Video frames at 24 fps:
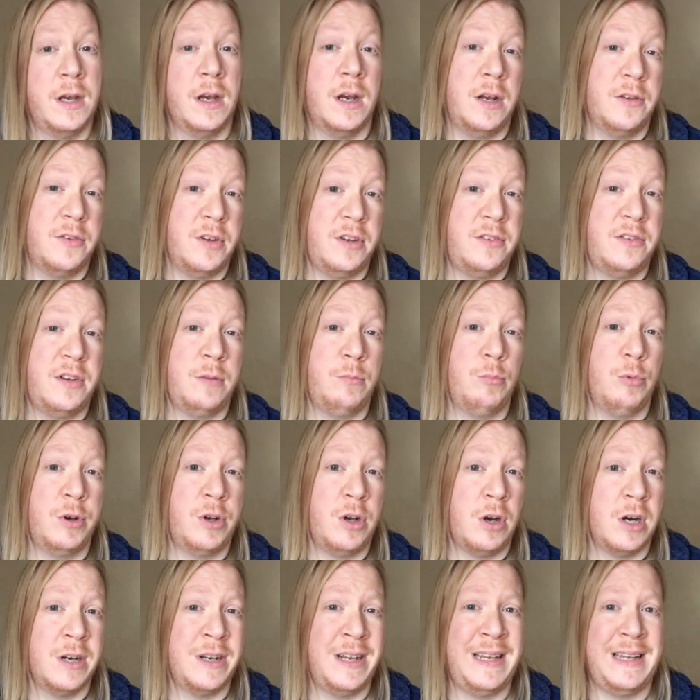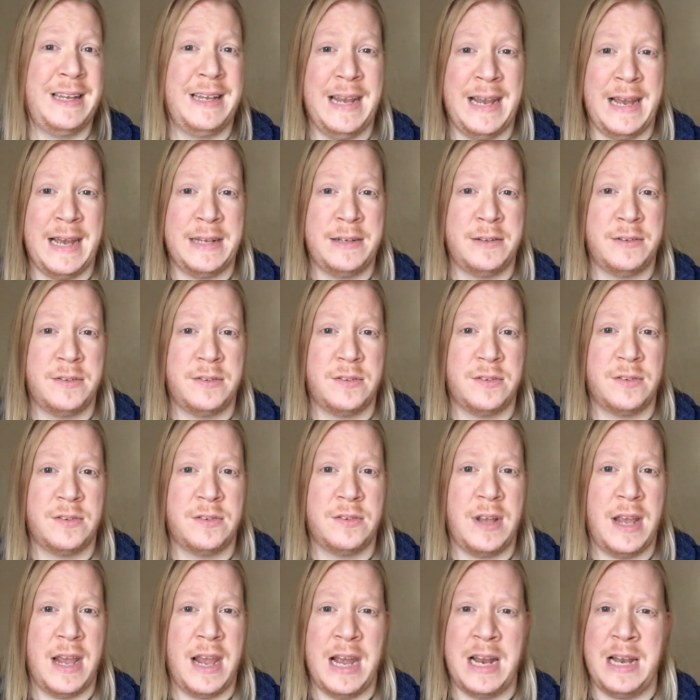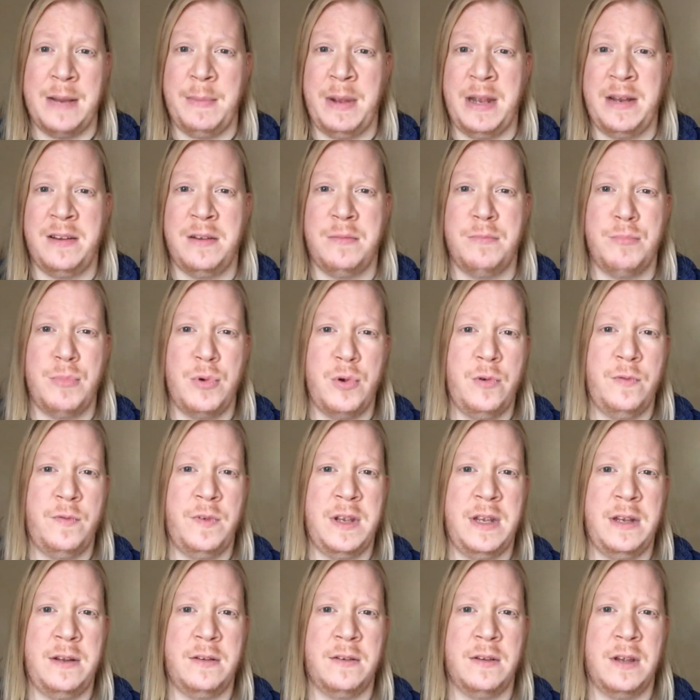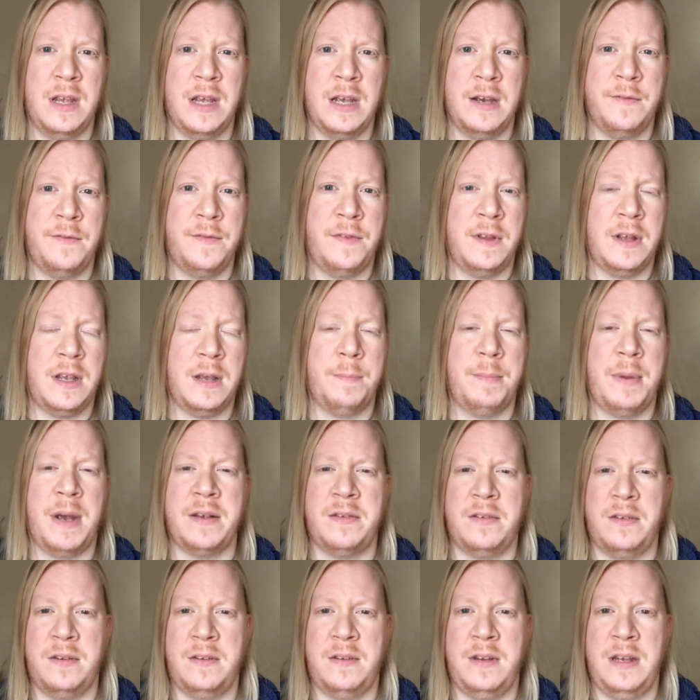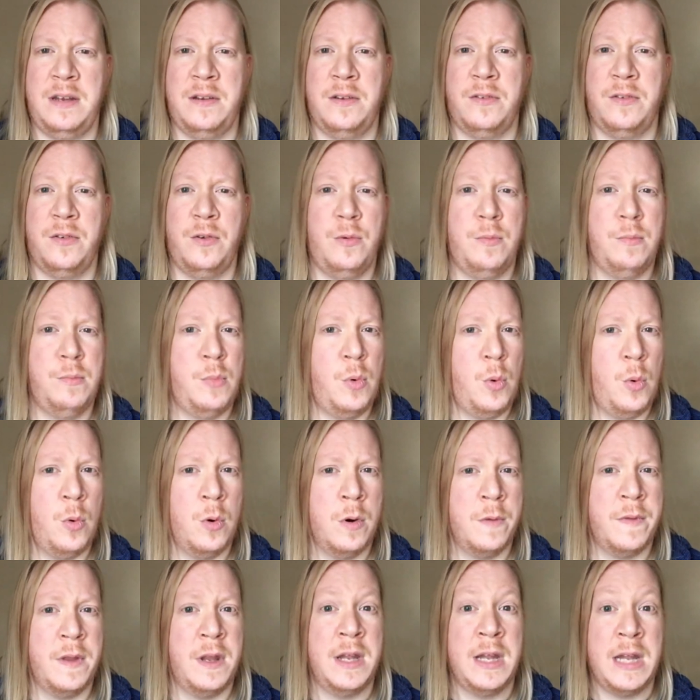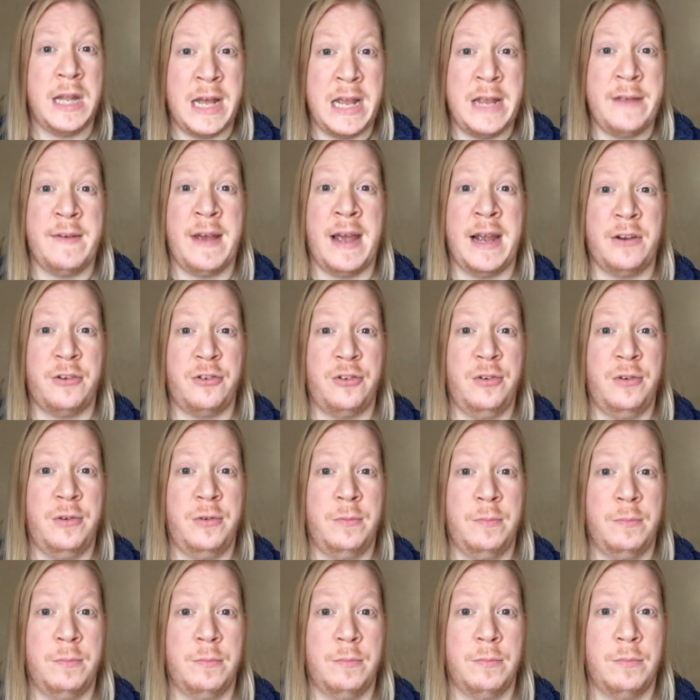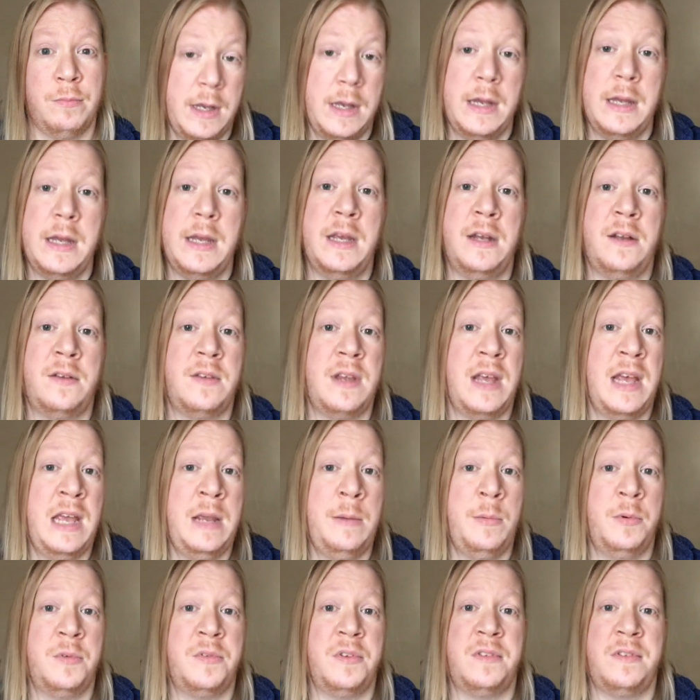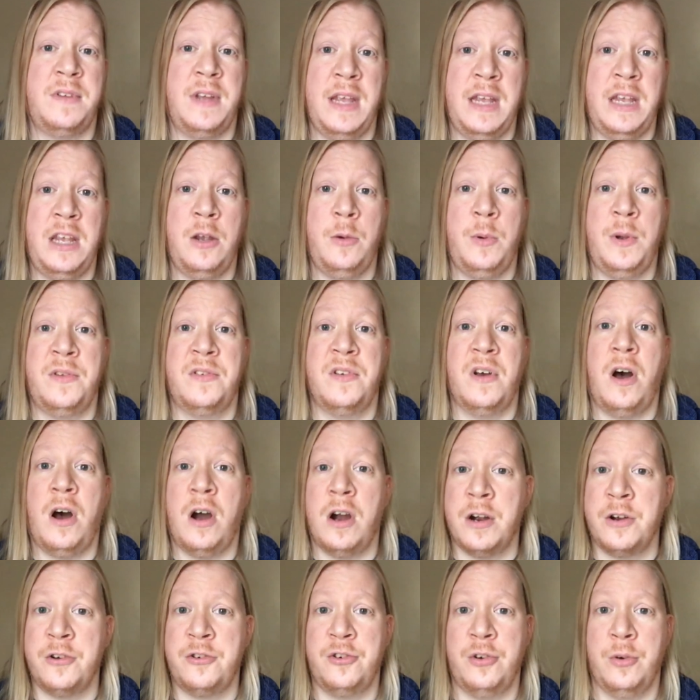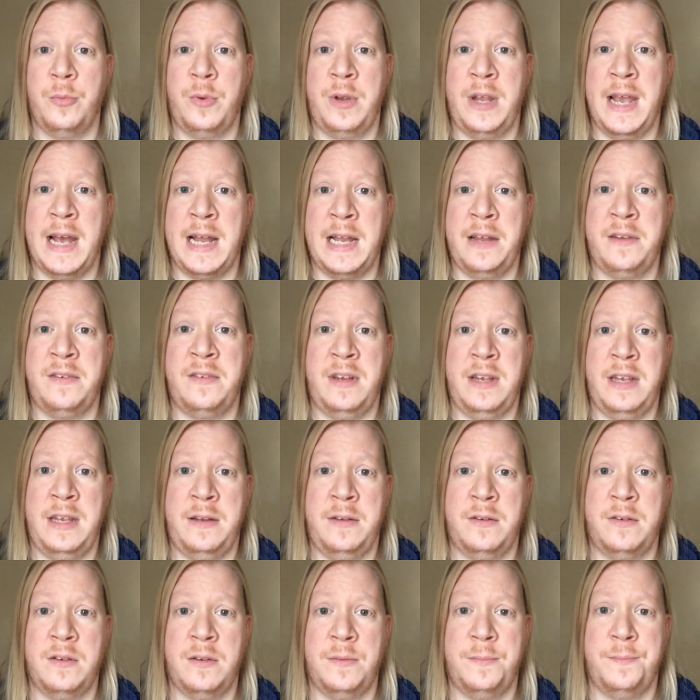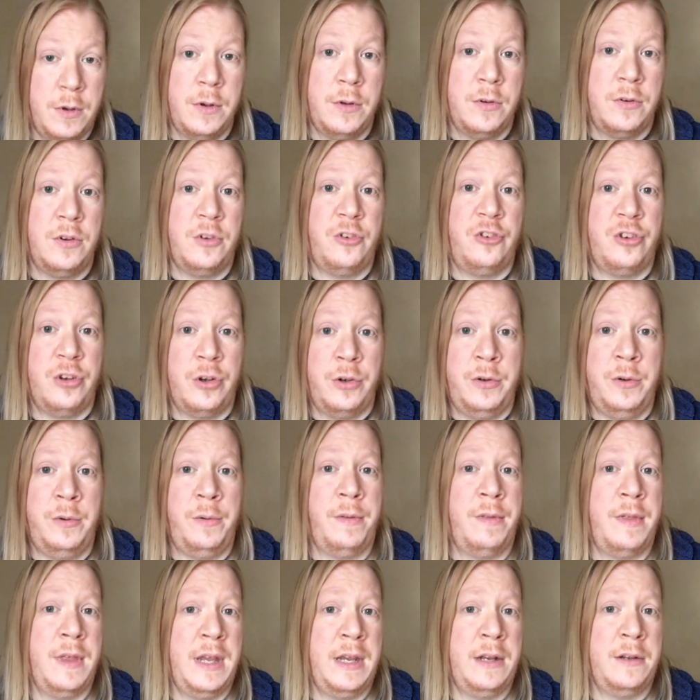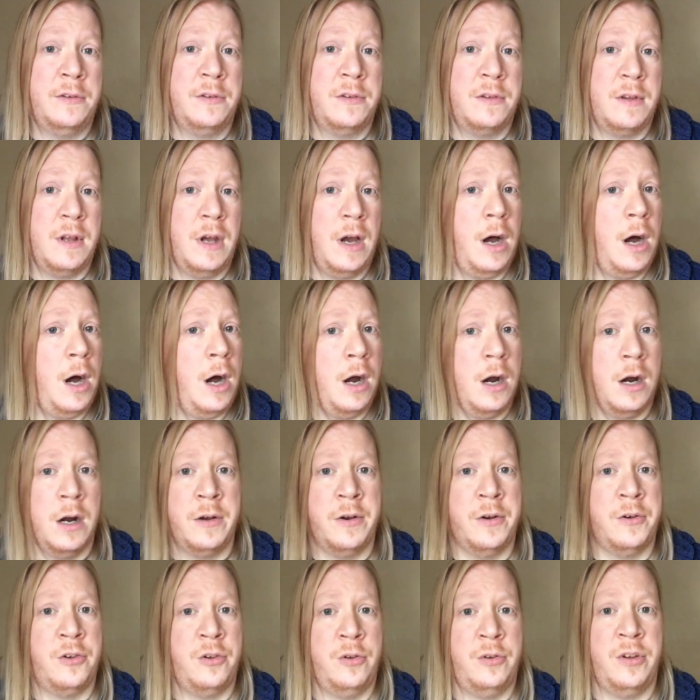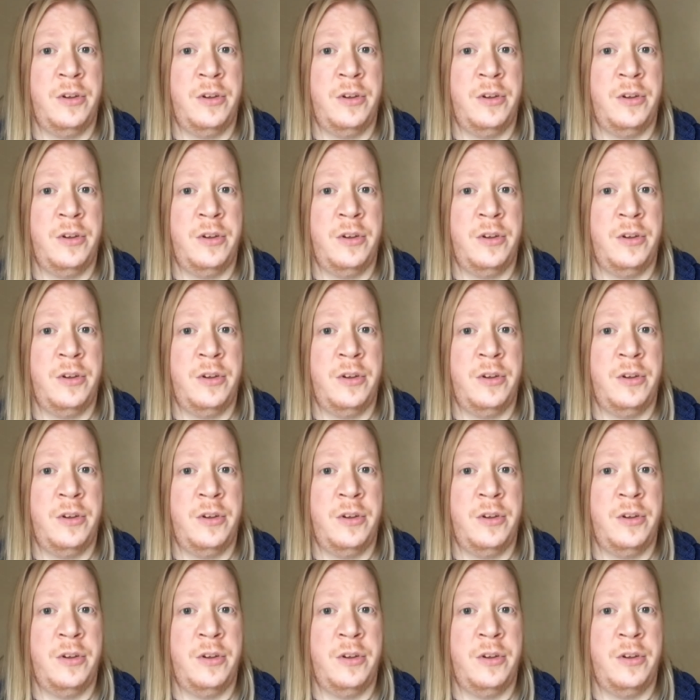As I said regarding Gantz, animated movies have the capacity to do more than live action. It's able to take you into harsher realities, to show you things that are harder to